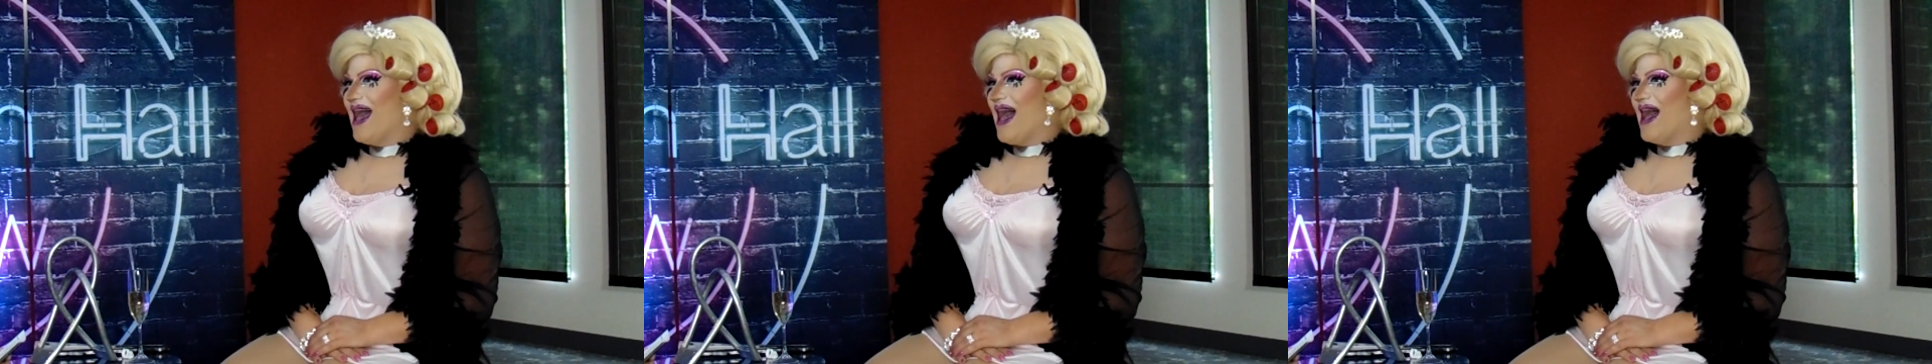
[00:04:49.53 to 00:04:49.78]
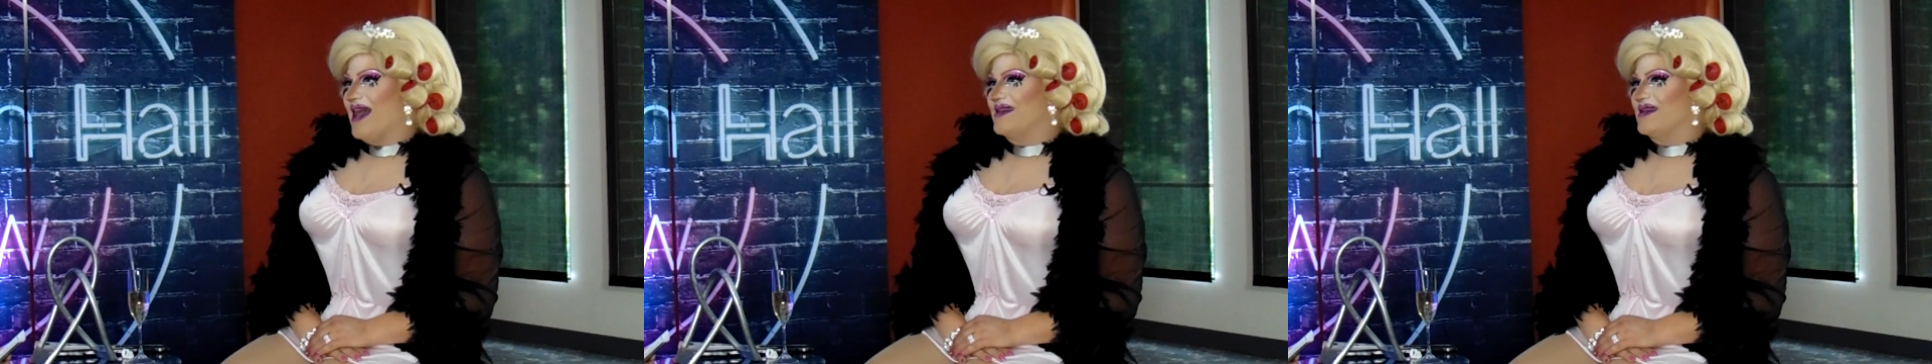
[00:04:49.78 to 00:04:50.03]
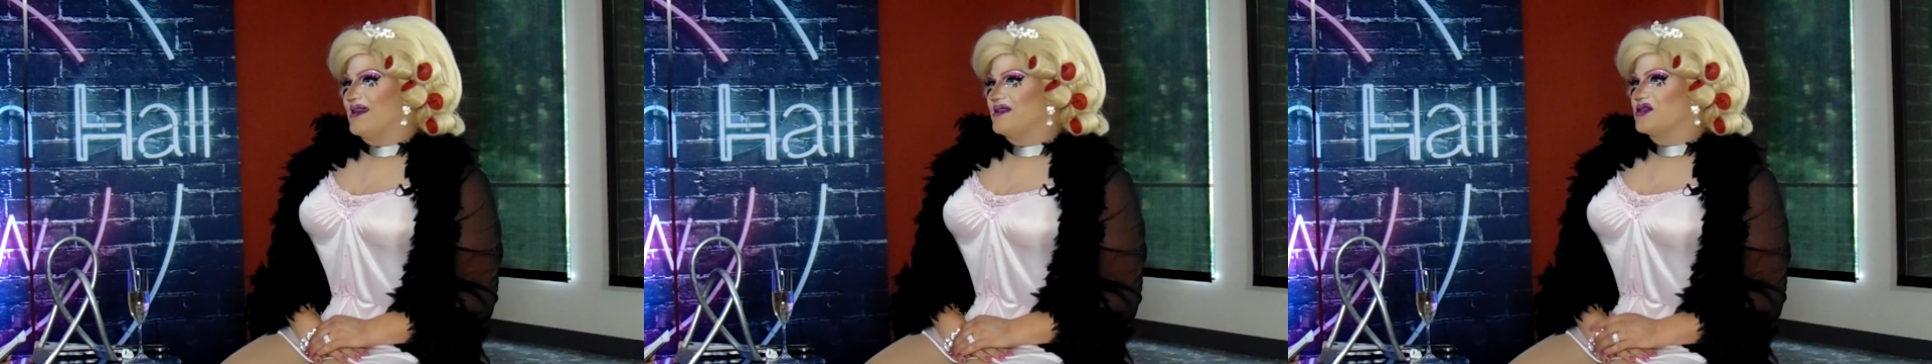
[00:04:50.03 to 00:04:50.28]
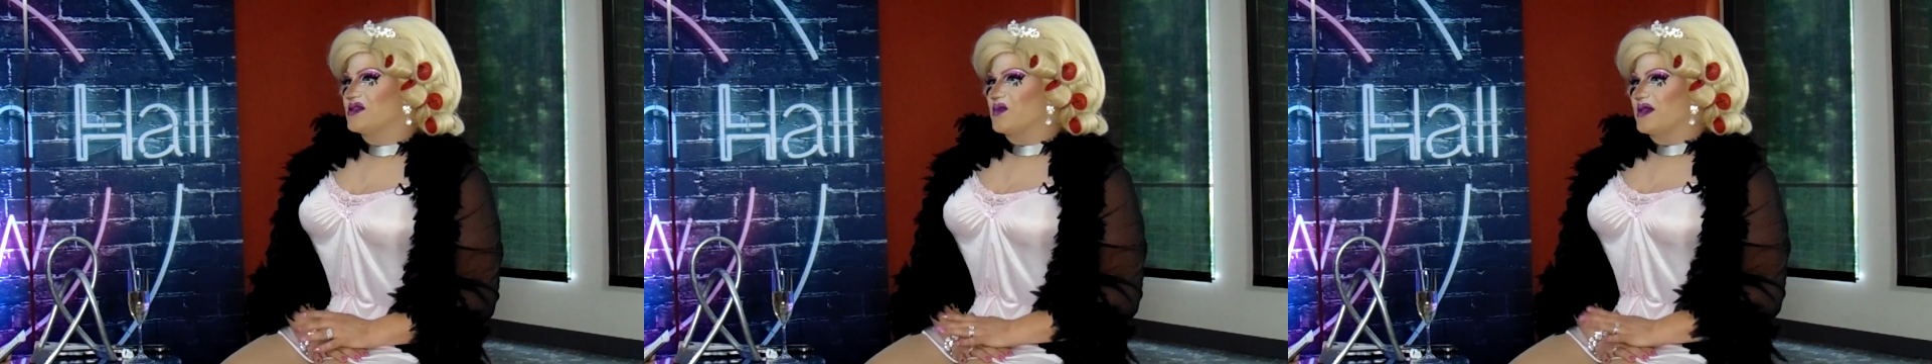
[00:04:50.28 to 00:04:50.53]
And
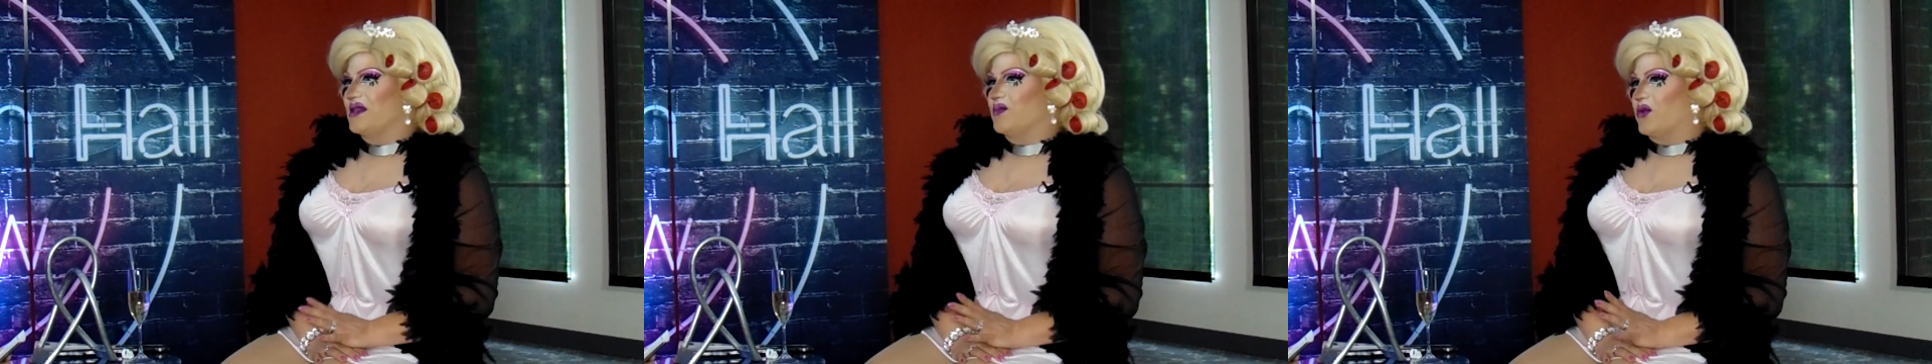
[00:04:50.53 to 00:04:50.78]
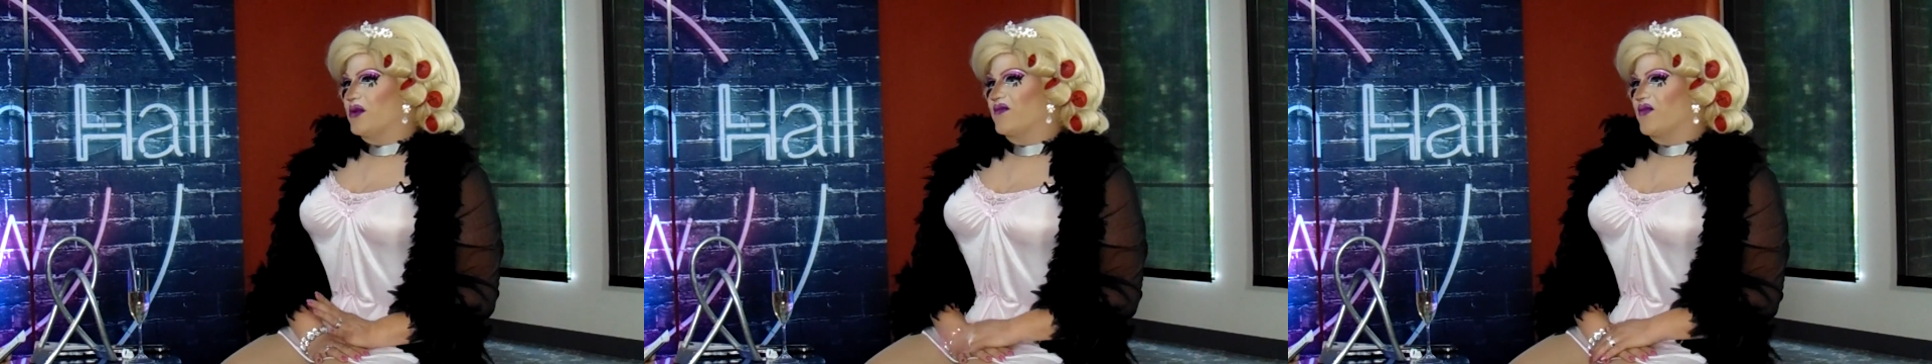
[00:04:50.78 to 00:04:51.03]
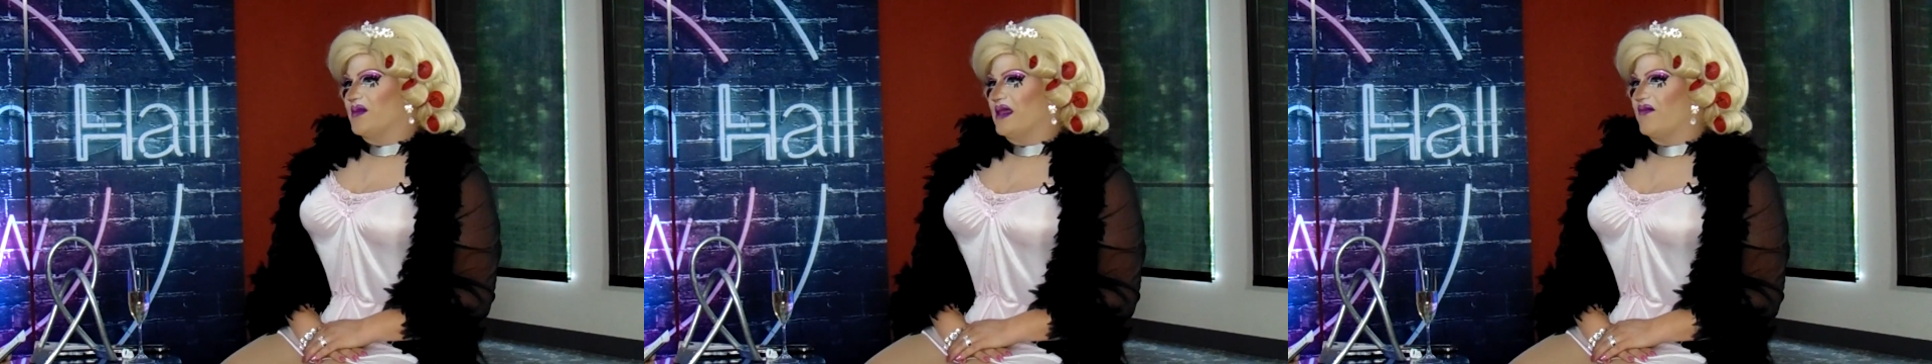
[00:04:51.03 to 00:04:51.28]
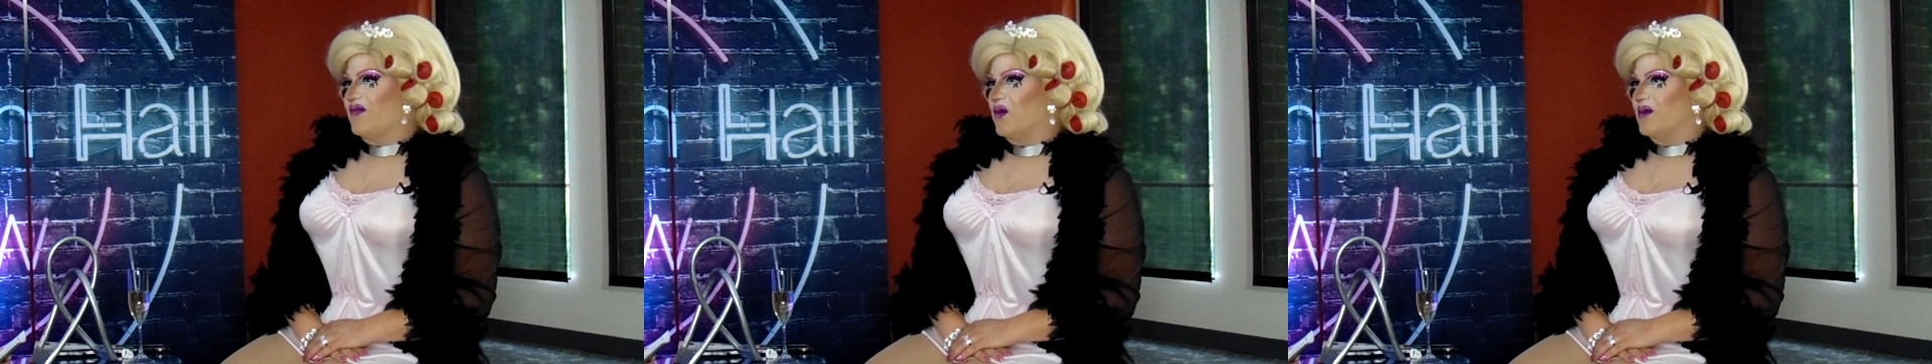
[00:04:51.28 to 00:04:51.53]
it's just really important for
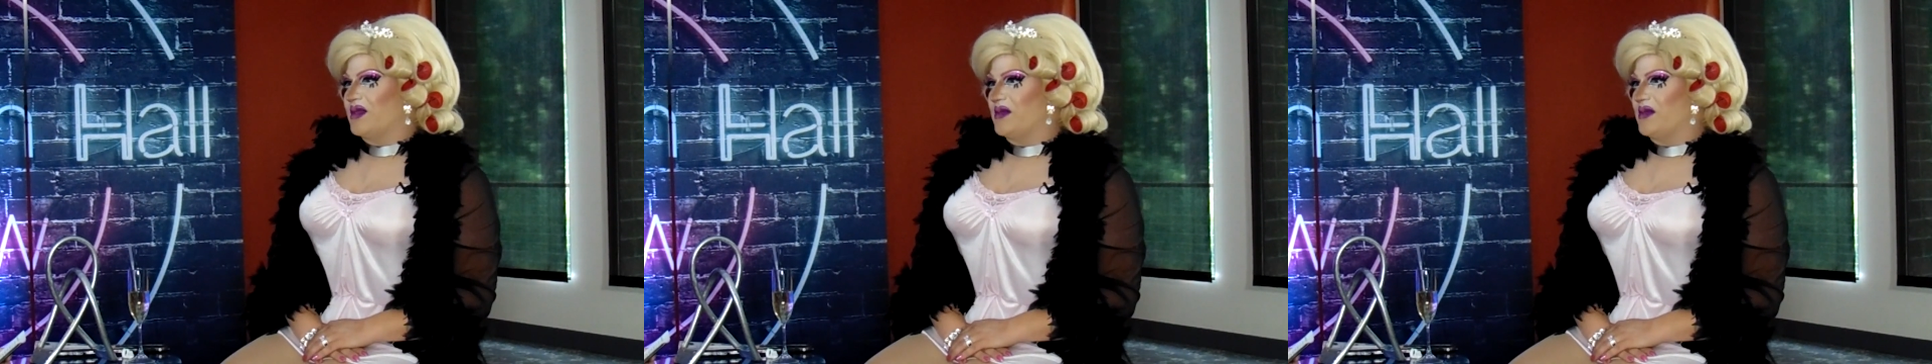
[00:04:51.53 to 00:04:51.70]
me for